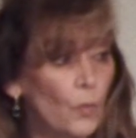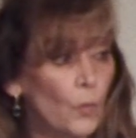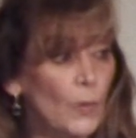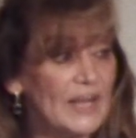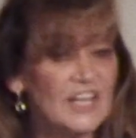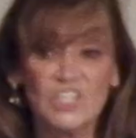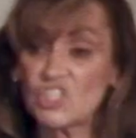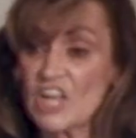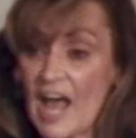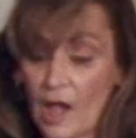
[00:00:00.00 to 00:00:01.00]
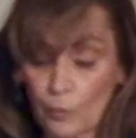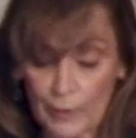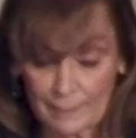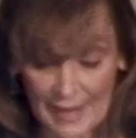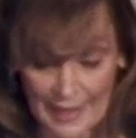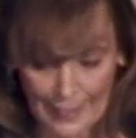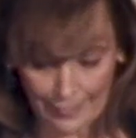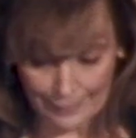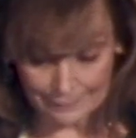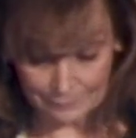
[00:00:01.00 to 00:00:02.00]
We shall
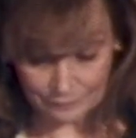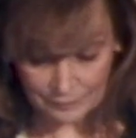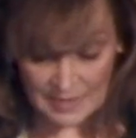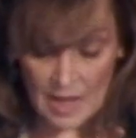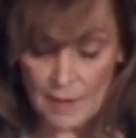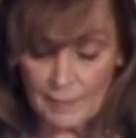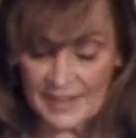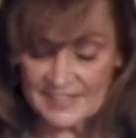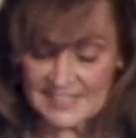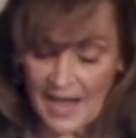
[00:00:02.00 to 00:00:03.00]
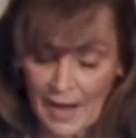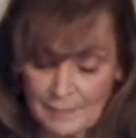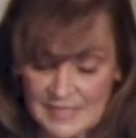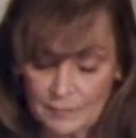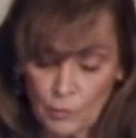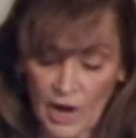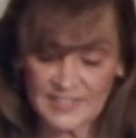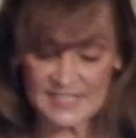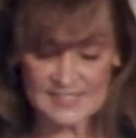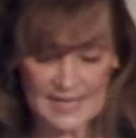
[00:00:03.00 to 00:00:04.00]
rebel. By the time Nimrod
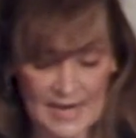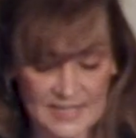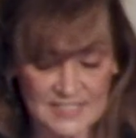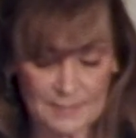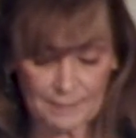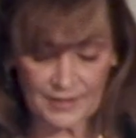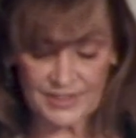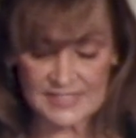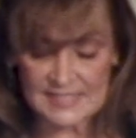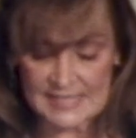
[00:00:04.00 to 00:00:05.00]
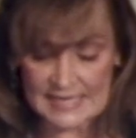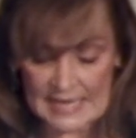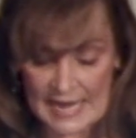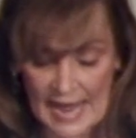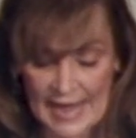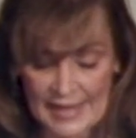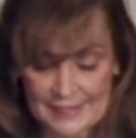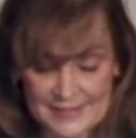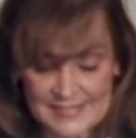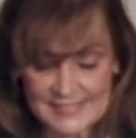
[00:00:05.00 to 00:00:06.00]
decided to build this city
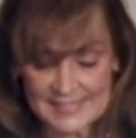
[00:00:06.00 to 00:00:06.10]
and this